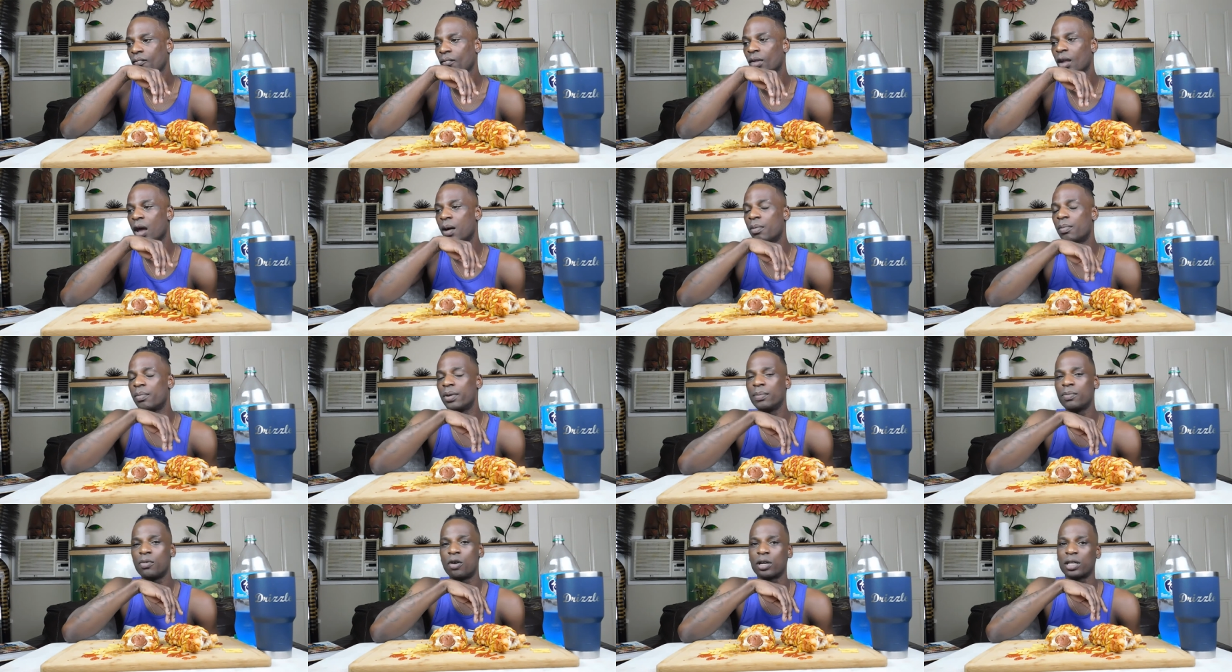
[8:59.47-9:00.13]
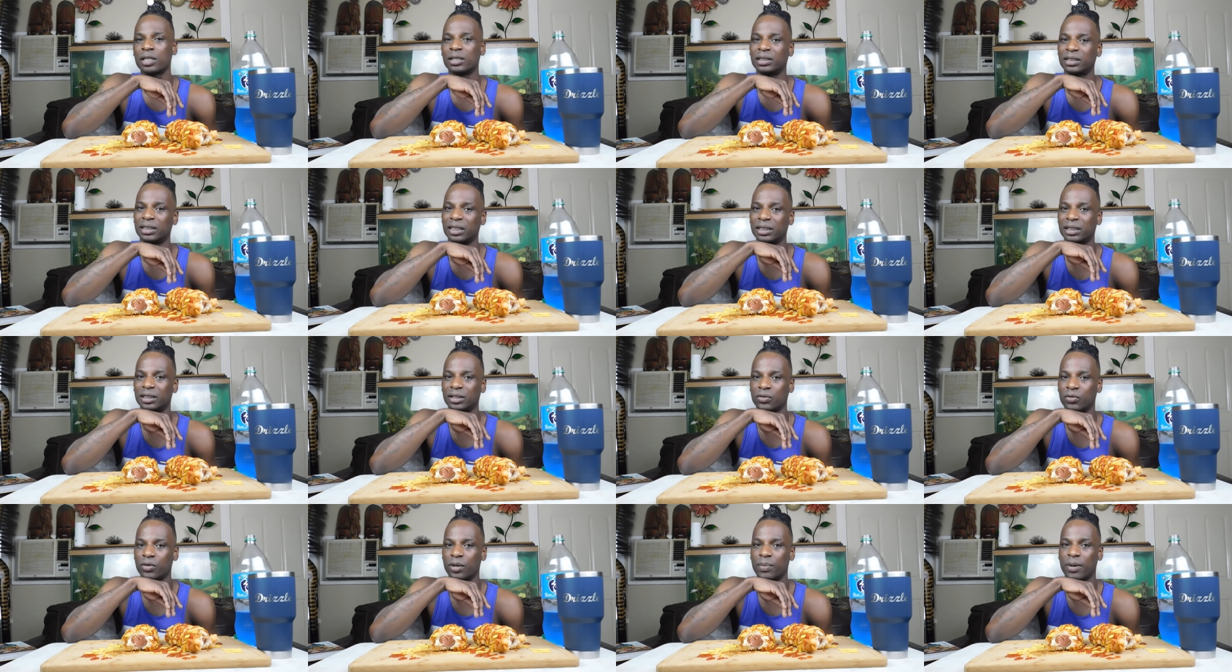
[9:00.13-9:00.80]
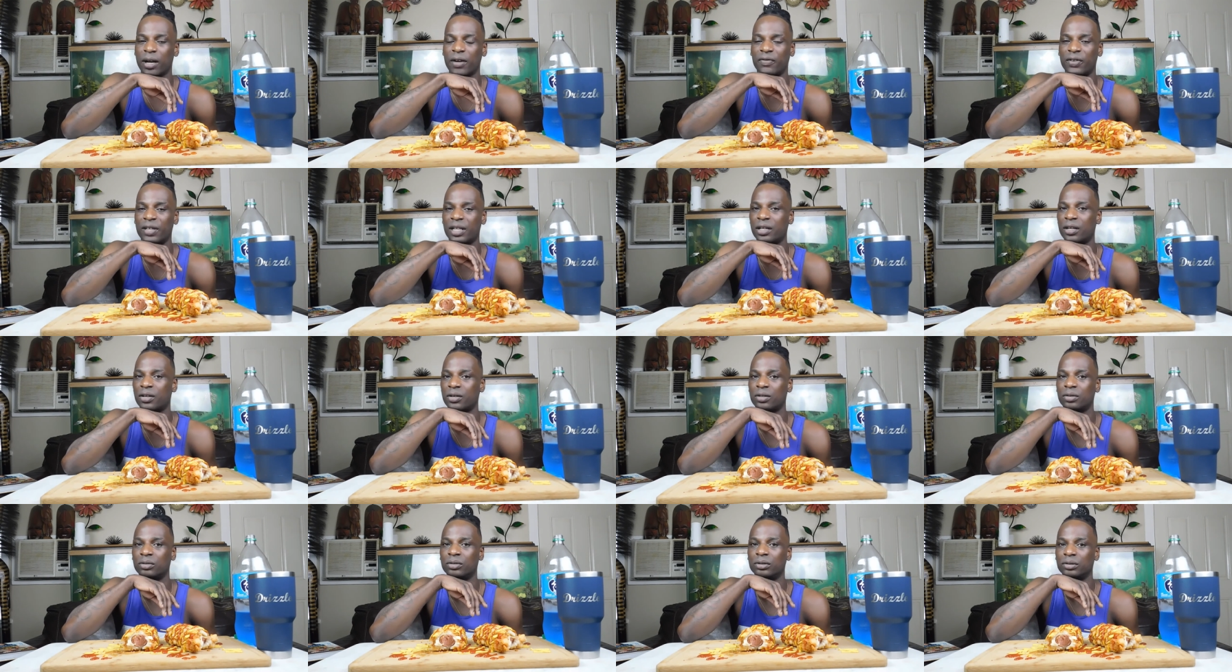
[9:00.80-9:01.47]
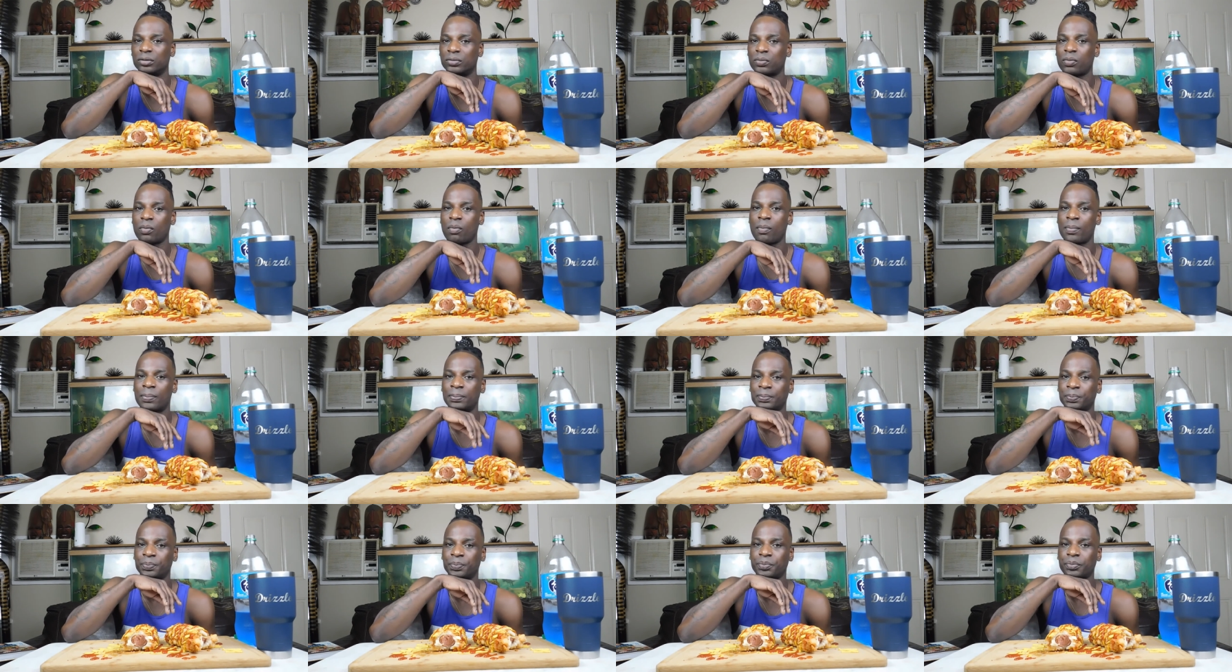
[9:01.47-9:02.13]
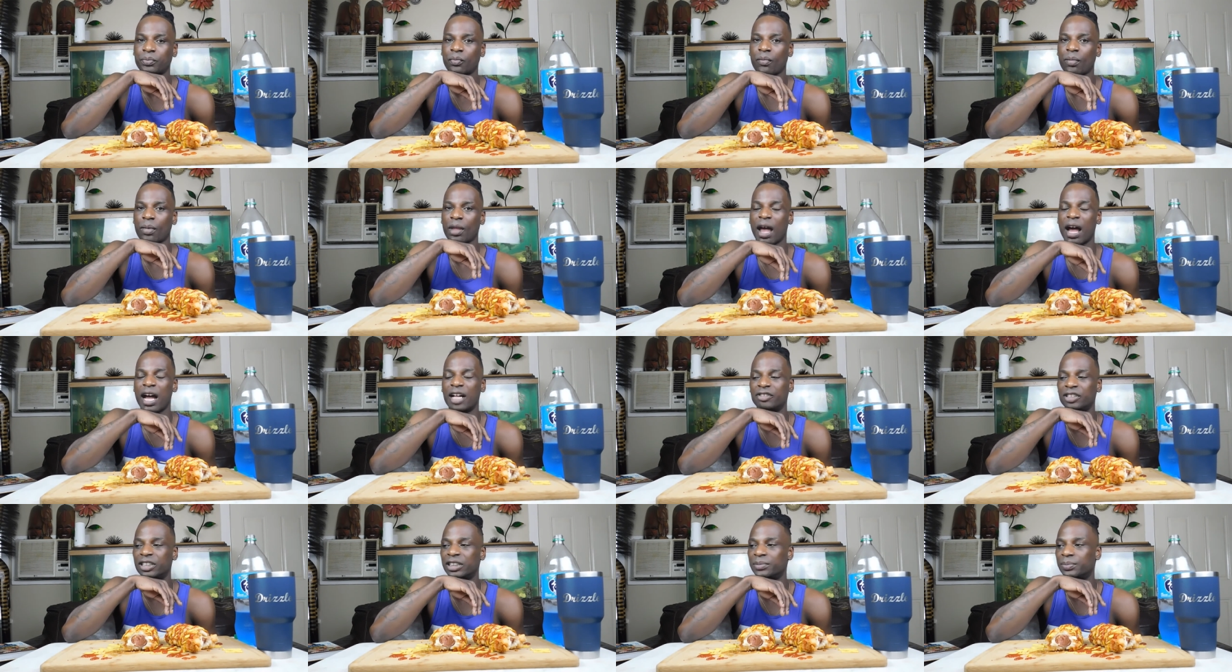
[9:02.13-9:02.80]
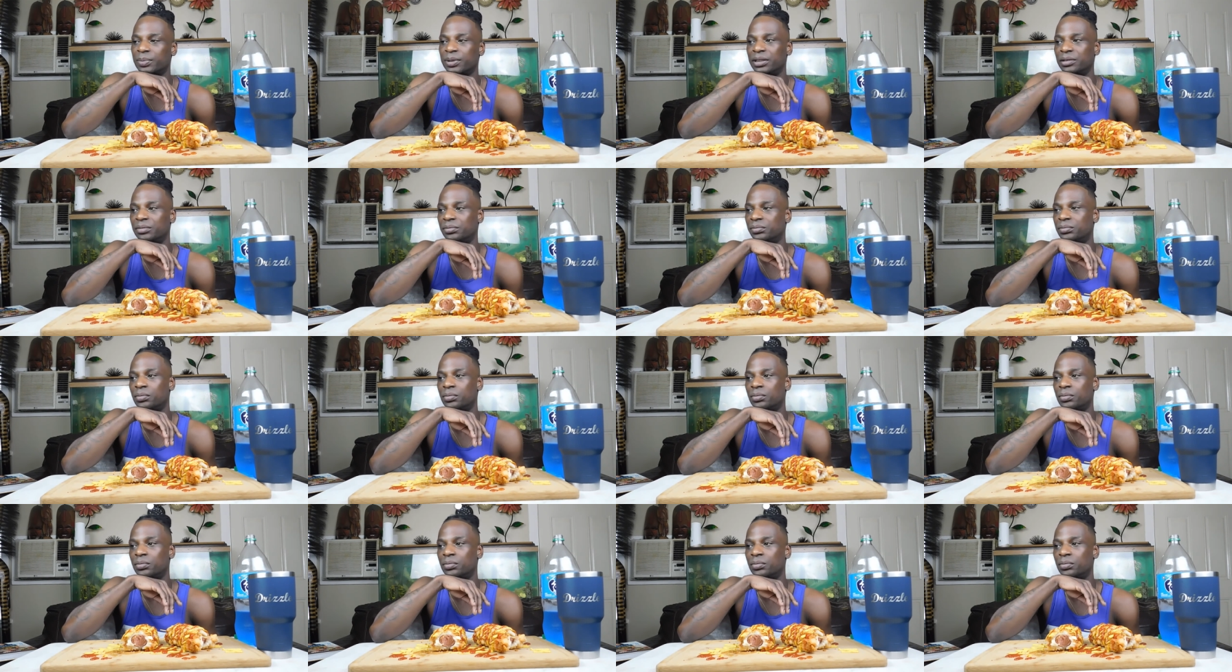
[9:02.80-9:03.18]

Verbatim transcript: I'm gonna be more consistent with my videos. I just been